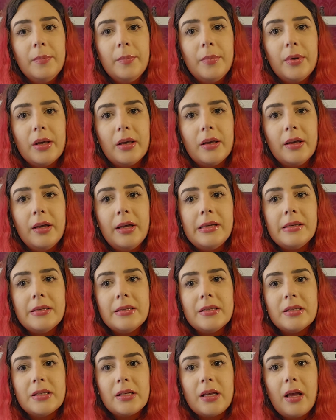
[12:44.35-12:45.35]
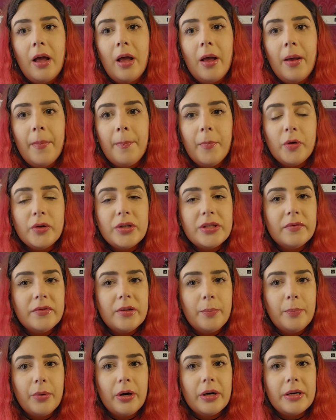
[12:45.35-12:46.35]
because most of
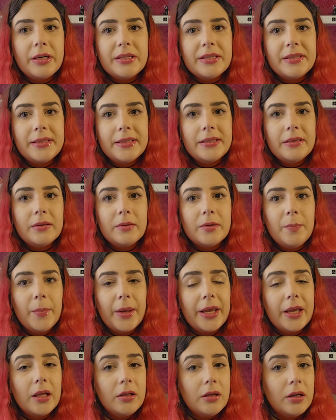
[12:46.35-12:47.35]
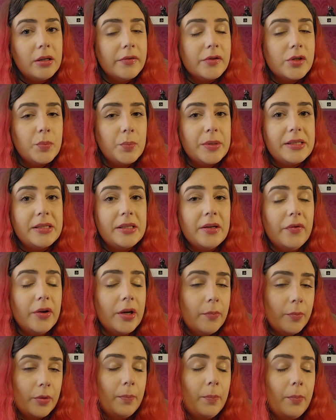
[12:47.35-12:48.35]
the parties didn't make a lot of
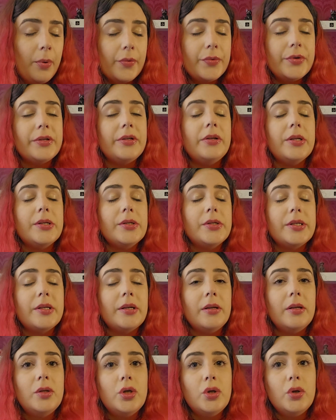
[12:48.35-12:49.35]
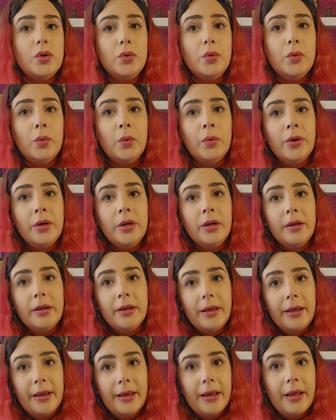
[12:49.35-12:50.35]
specific proposals to
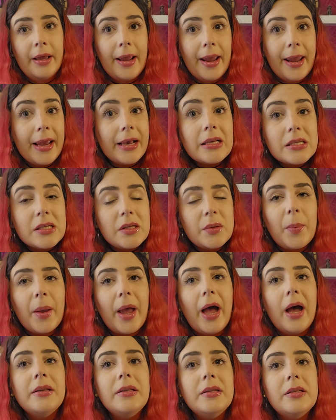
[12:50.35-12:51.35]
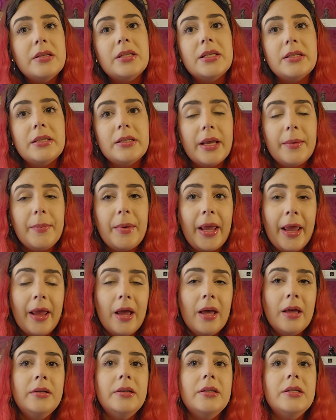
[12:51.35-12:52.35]
expats,
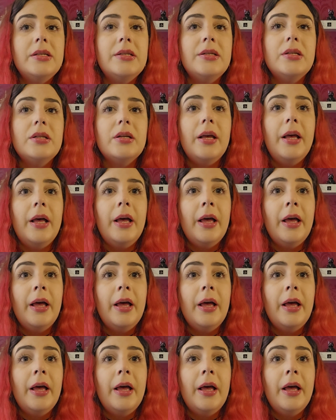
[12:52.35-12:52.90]
and